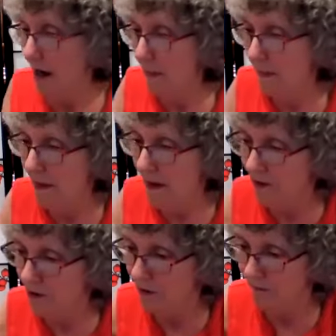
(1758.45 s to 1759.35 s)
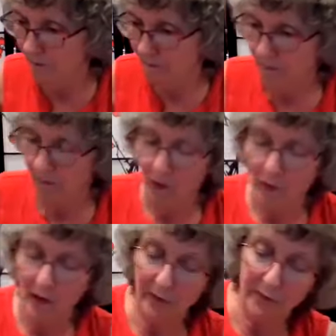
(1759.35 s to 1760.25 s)
And then you're
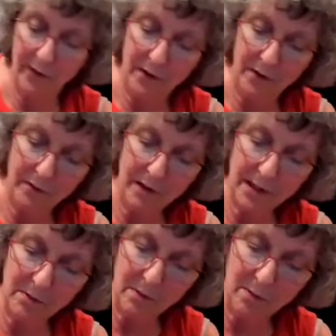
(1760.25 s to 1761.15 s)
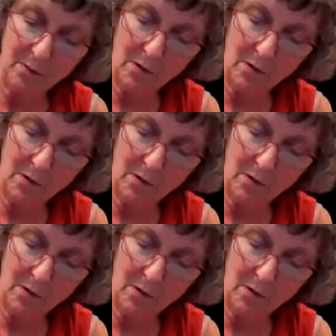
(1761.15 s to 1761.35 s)
going to fill the rest with